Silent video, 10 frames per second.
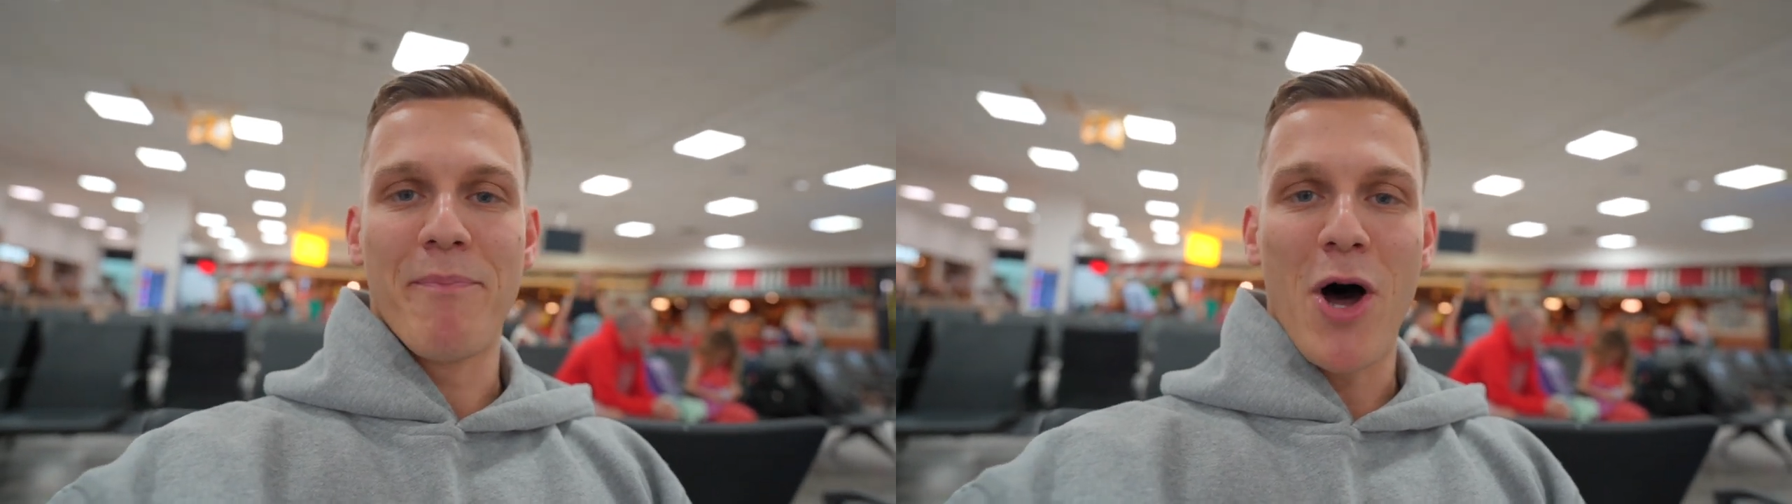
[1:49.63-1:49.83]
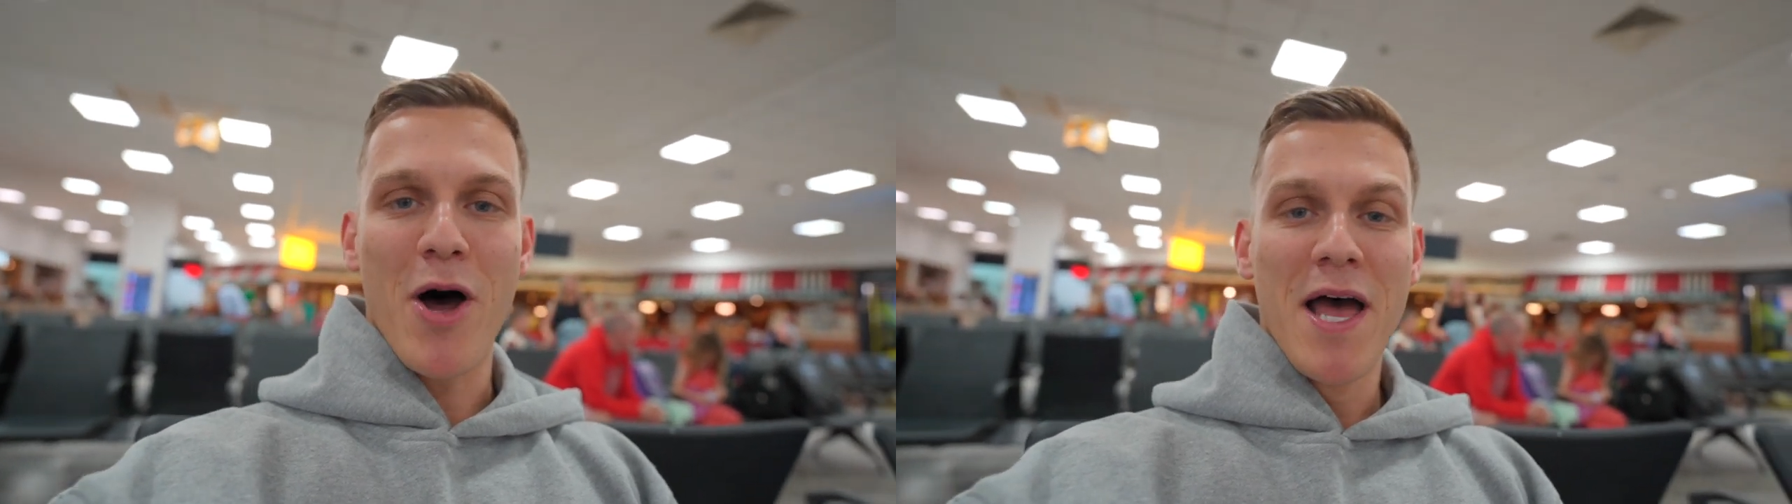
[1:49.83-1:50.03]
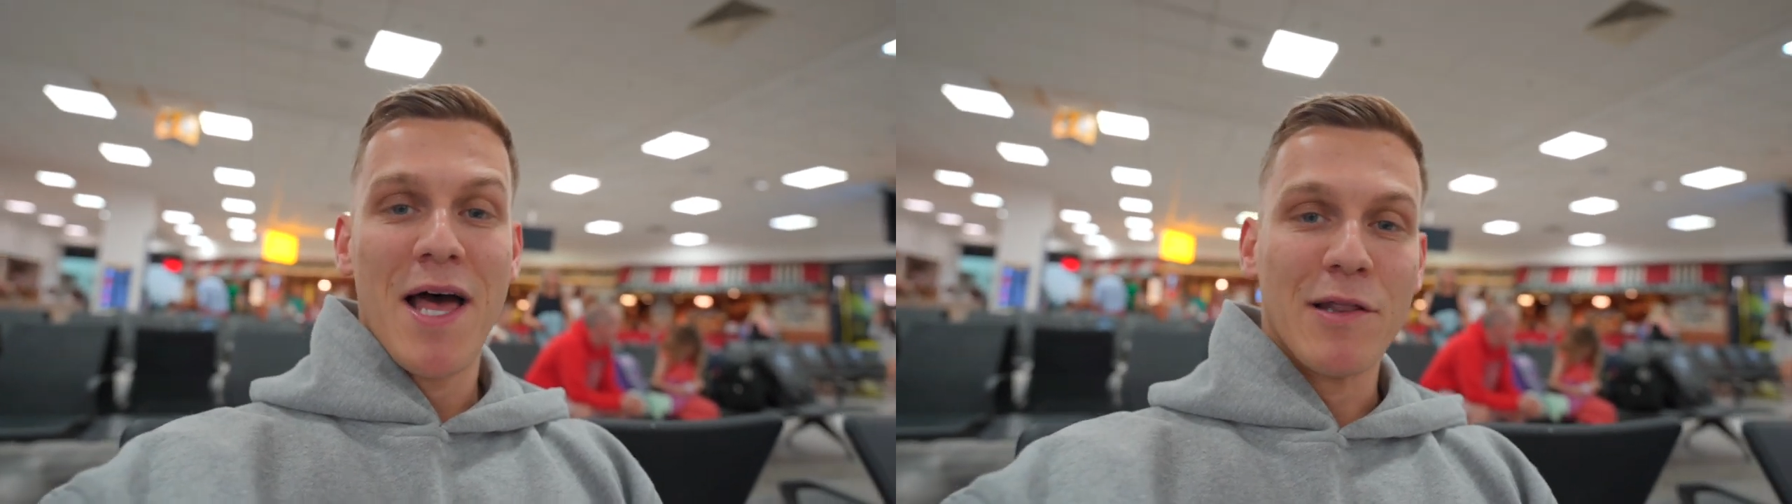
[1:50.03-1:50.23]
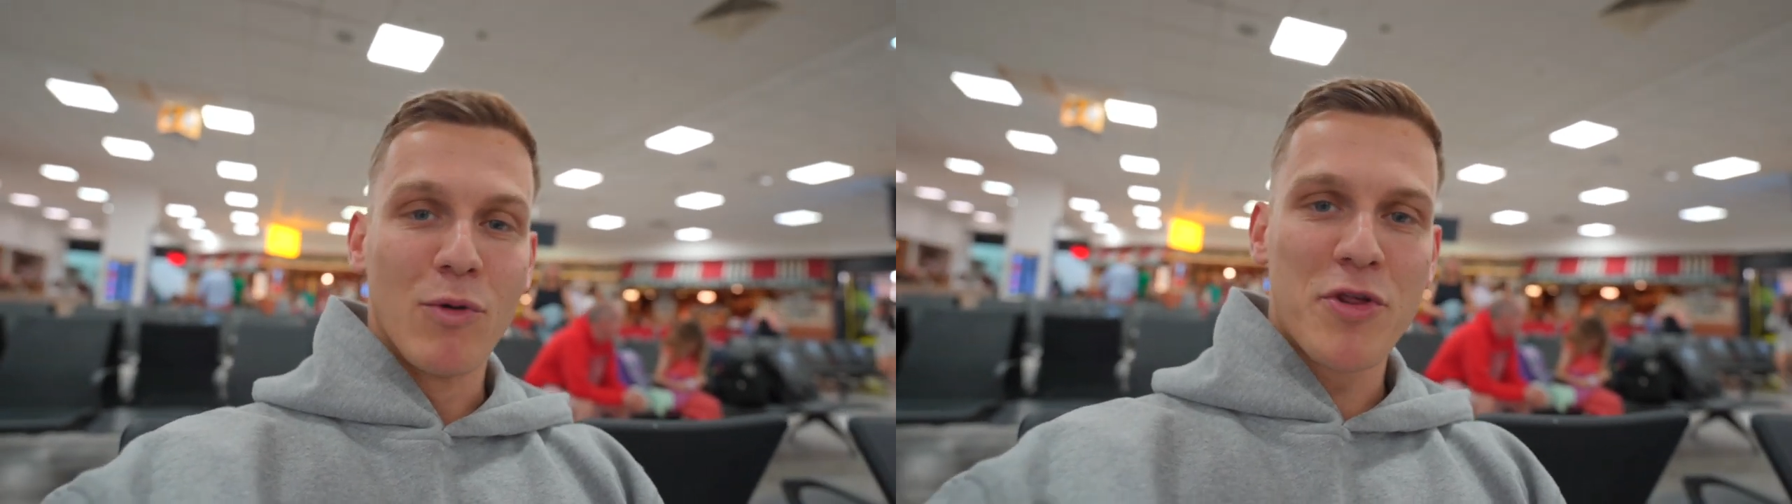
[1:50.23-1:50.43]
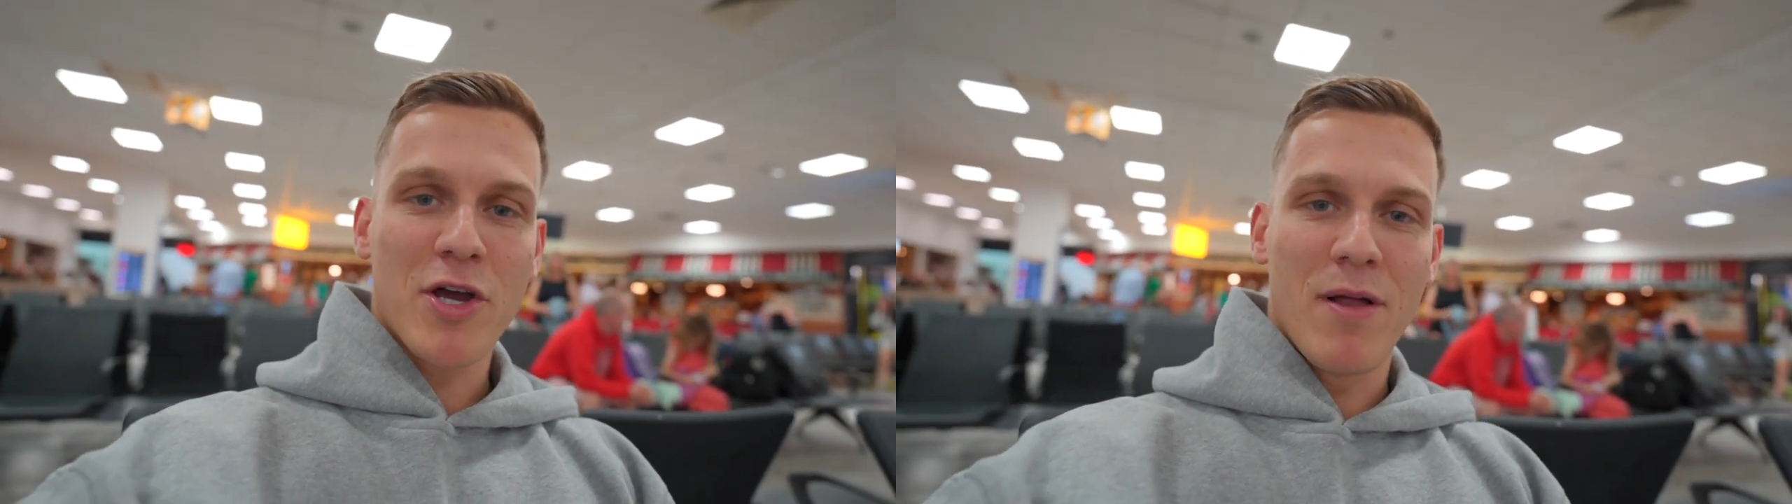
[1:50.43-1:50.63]
But
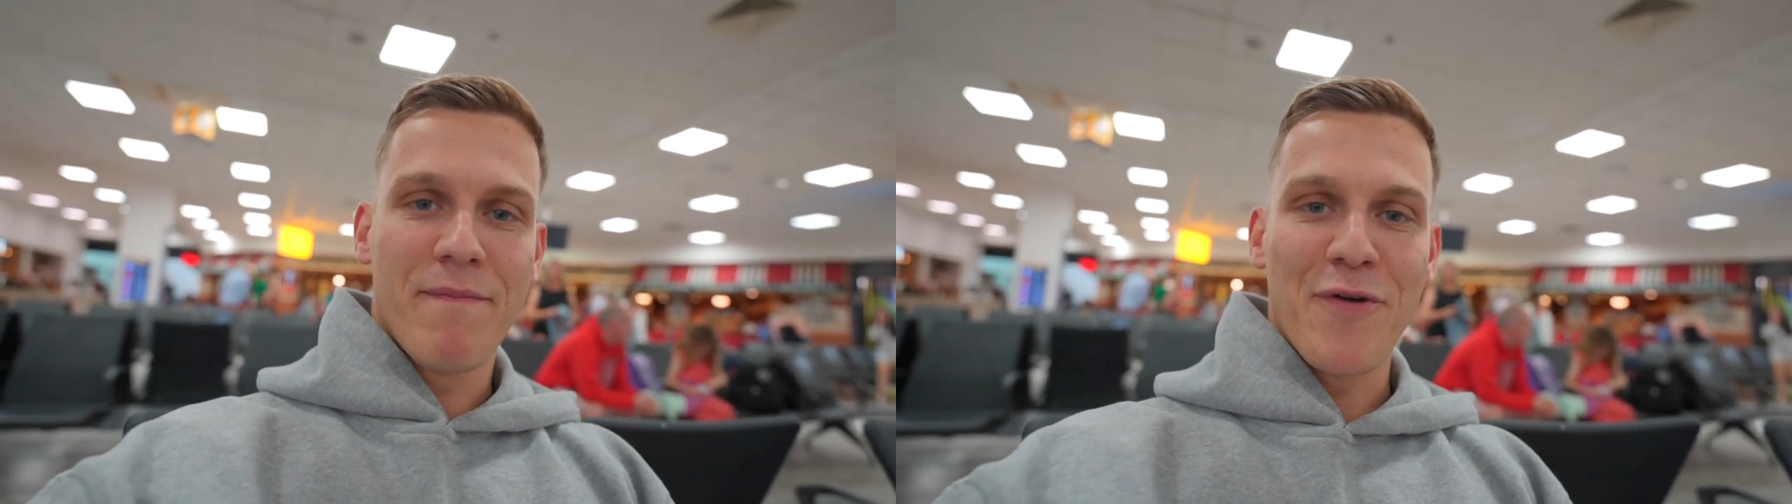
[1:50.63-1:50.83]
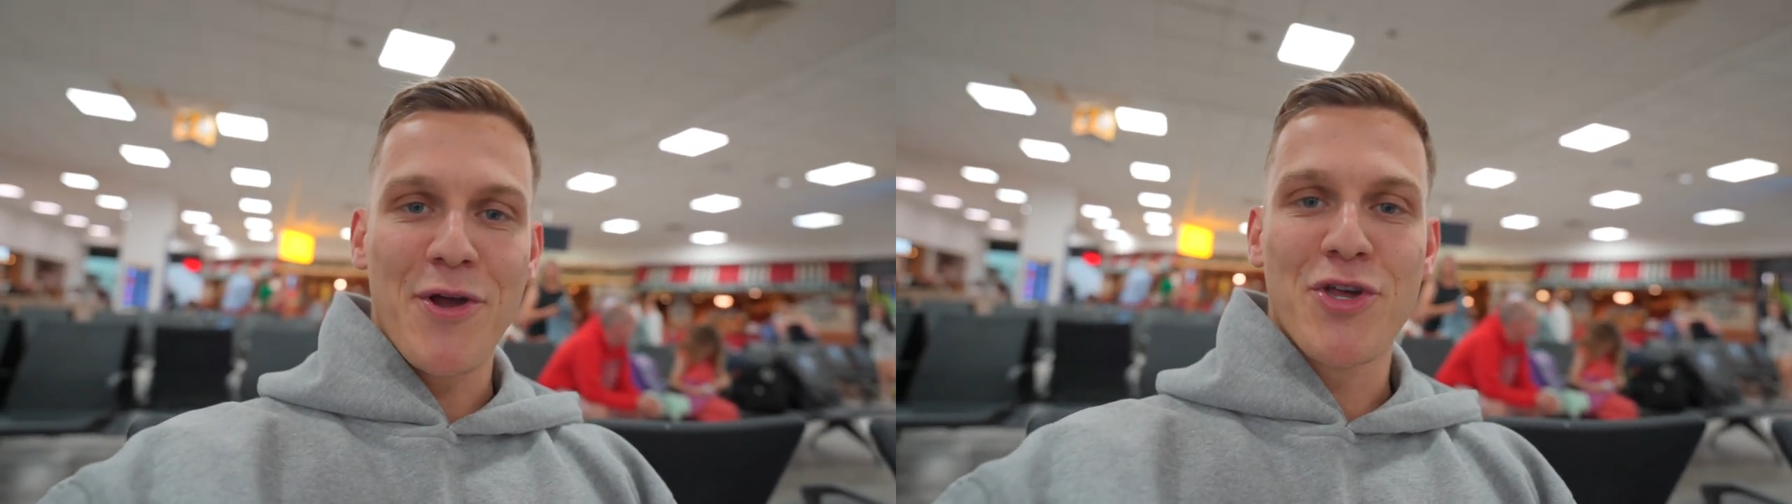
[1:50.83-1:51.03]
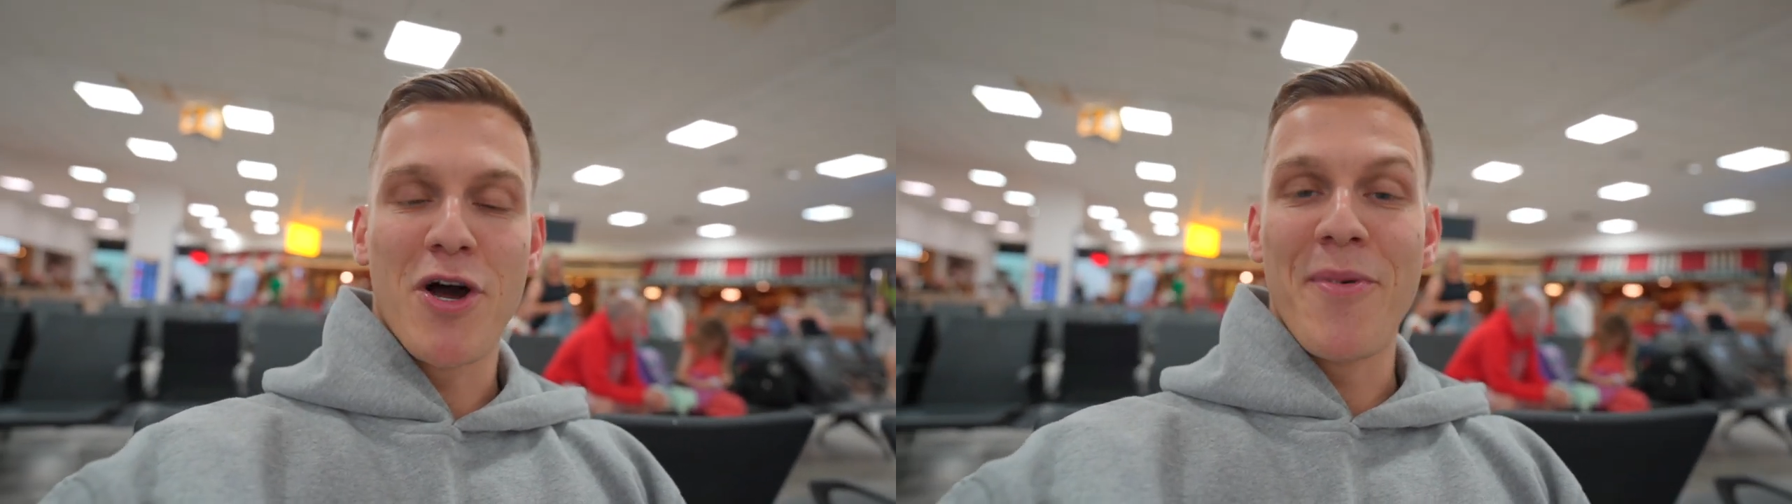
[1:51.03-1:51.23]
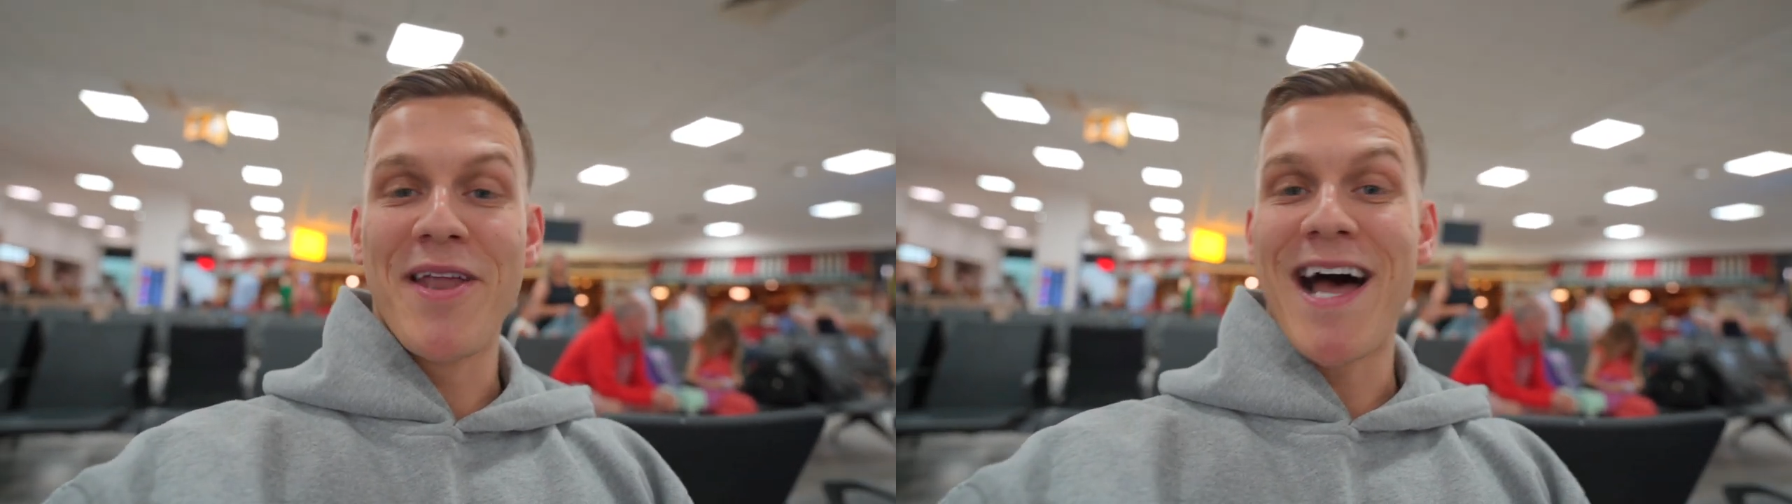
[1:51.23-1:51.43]
loads of club footage coming.